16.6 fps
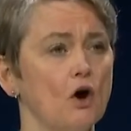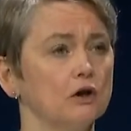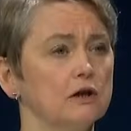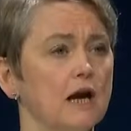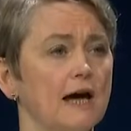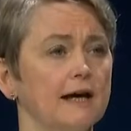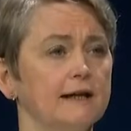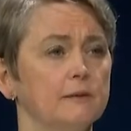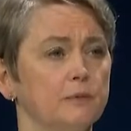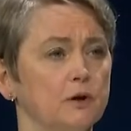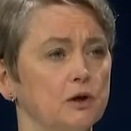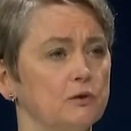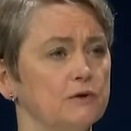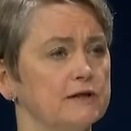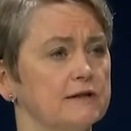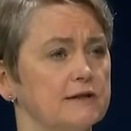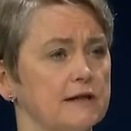online
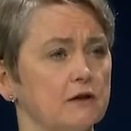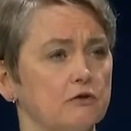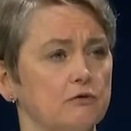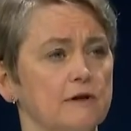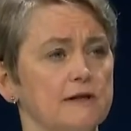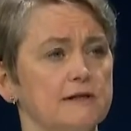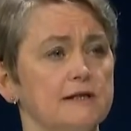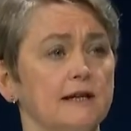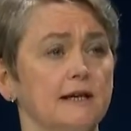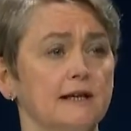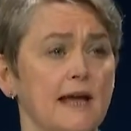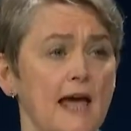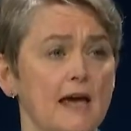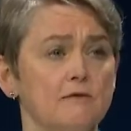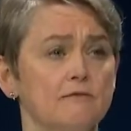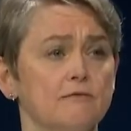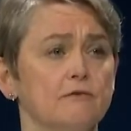abuse is increasing in
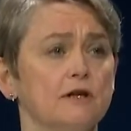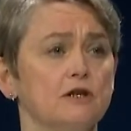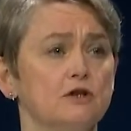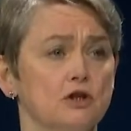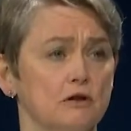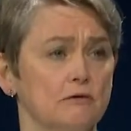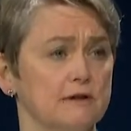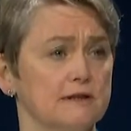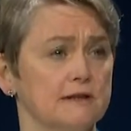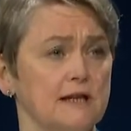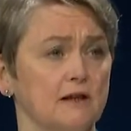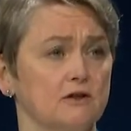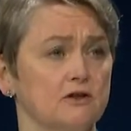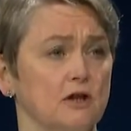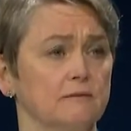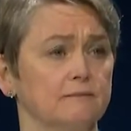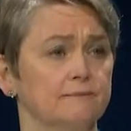every
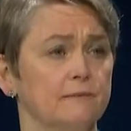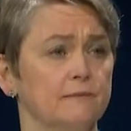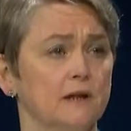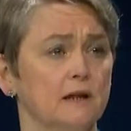jurisdiction,